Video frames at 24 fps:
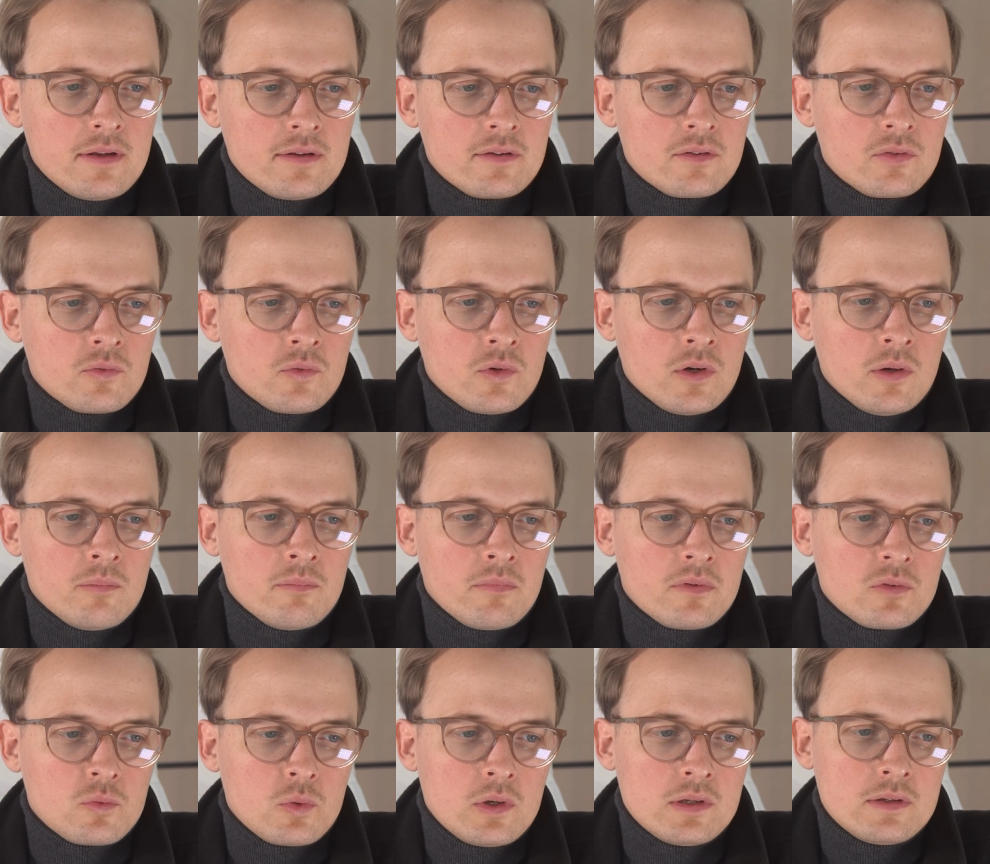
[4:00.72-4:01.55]
is
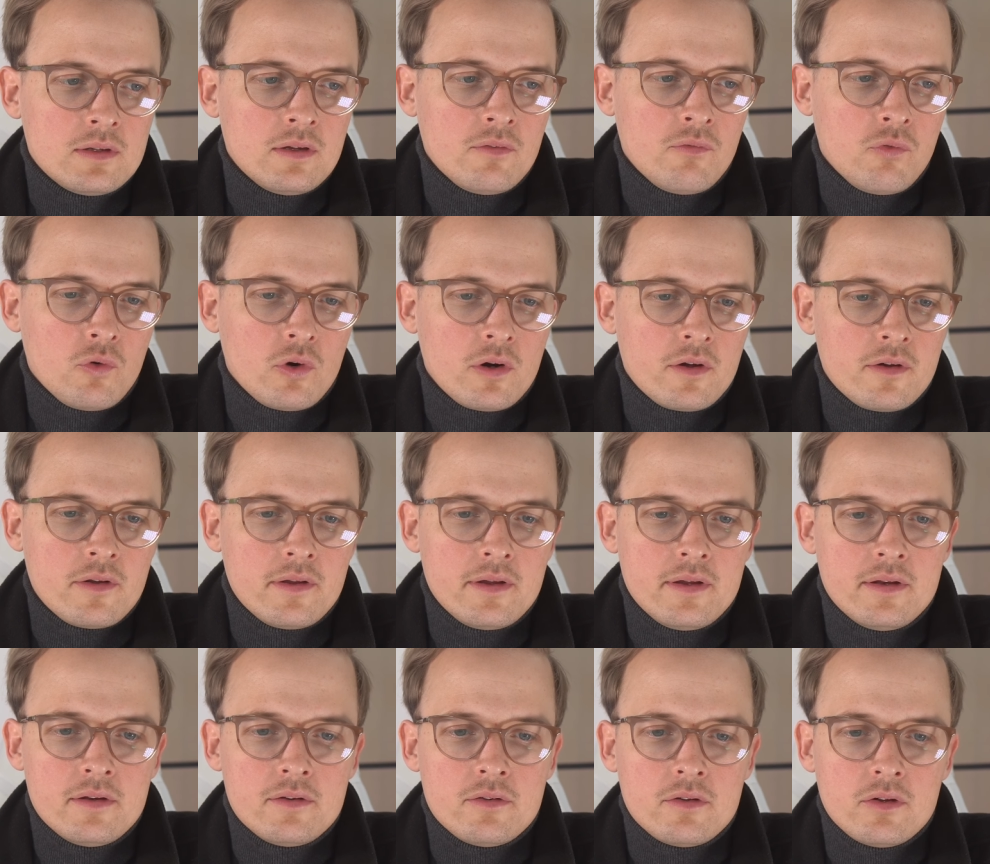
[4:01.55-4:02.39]
from
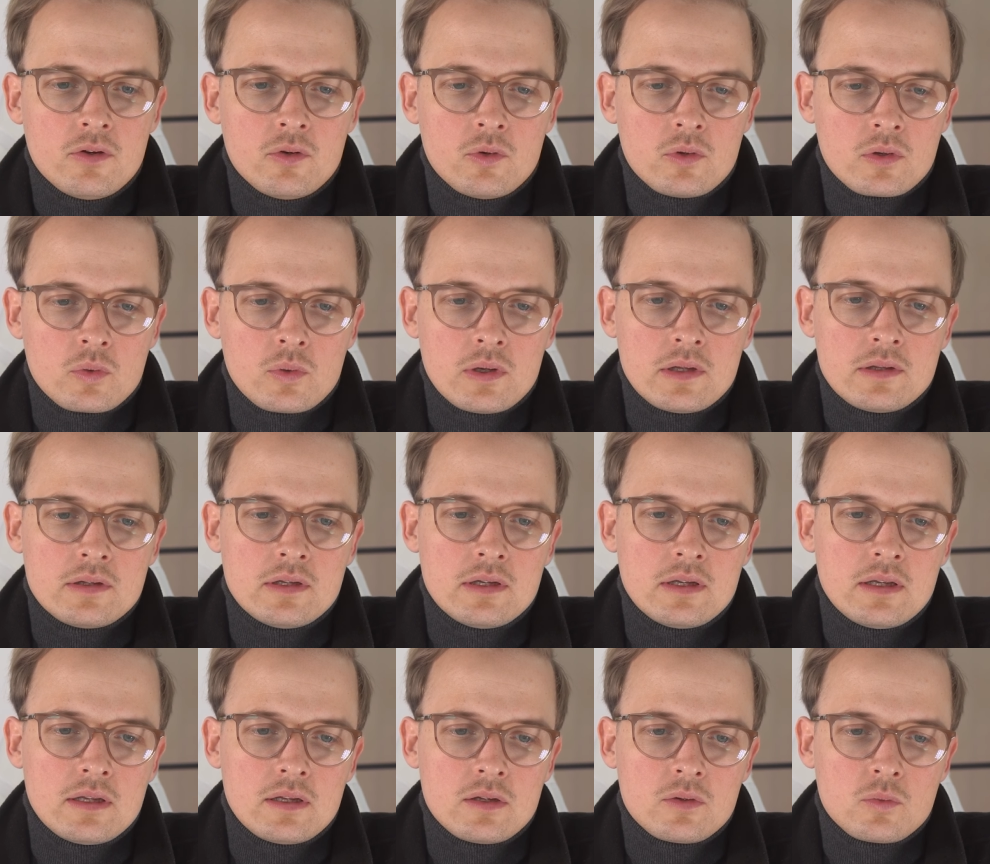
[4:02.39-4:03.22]
2014 to
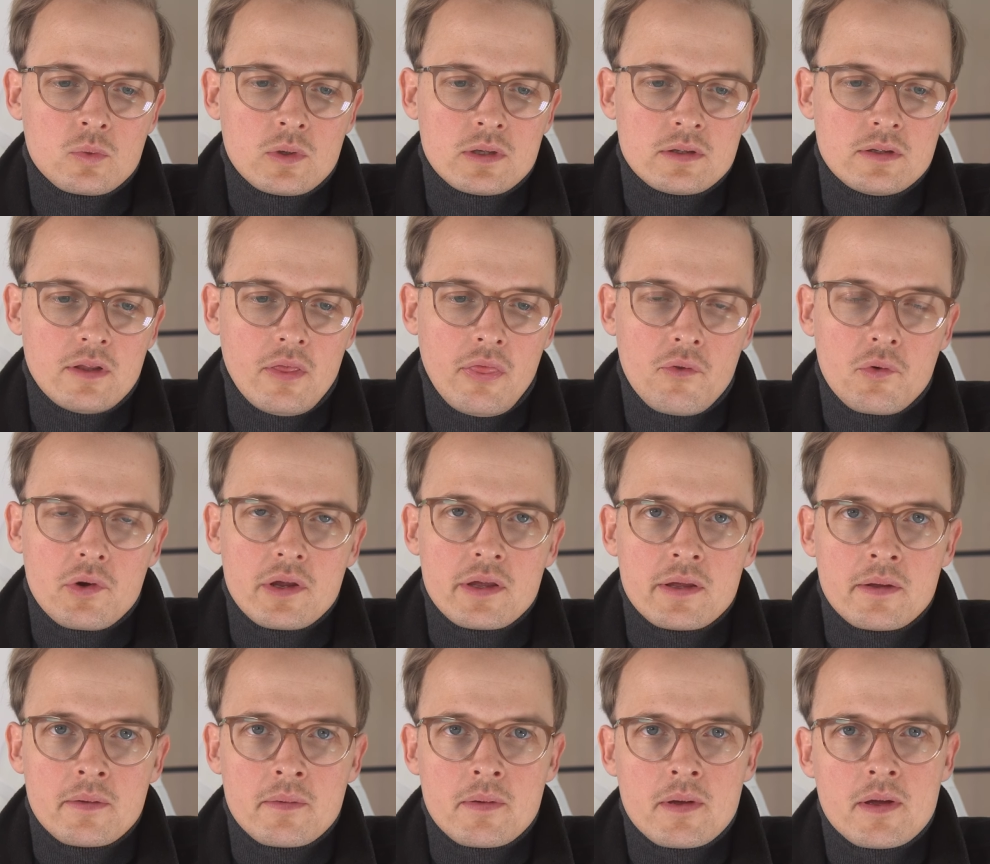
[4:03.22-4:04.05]

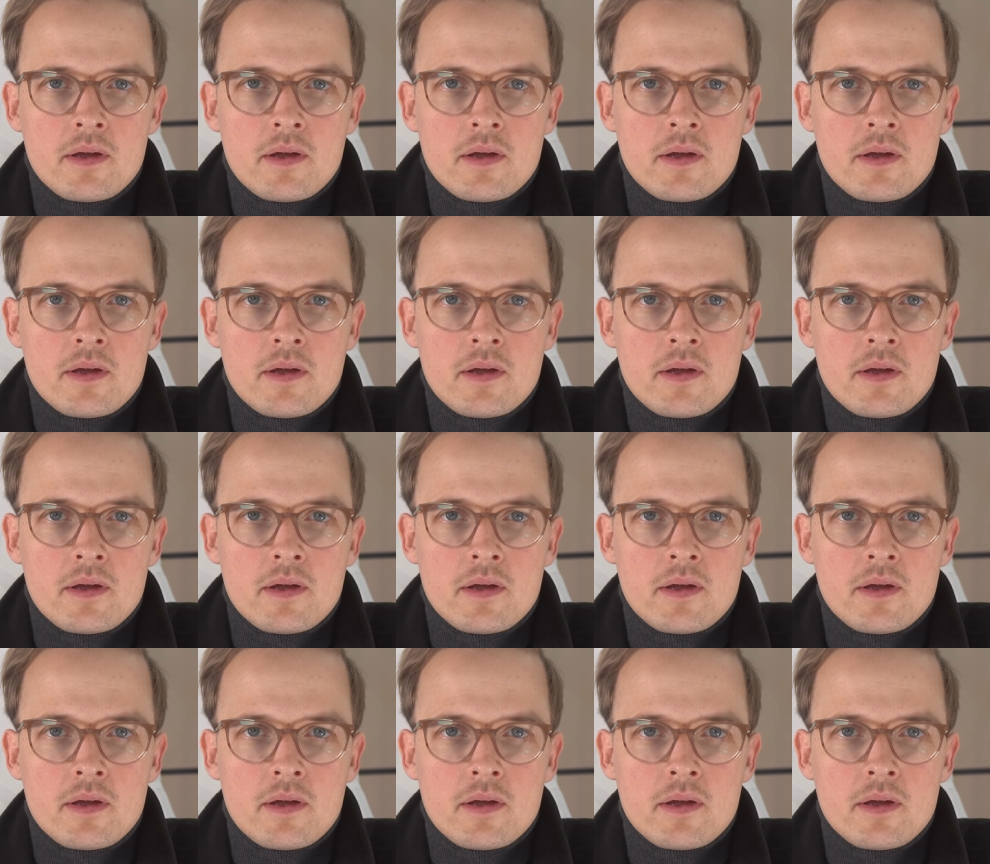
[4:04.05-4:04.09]
2023.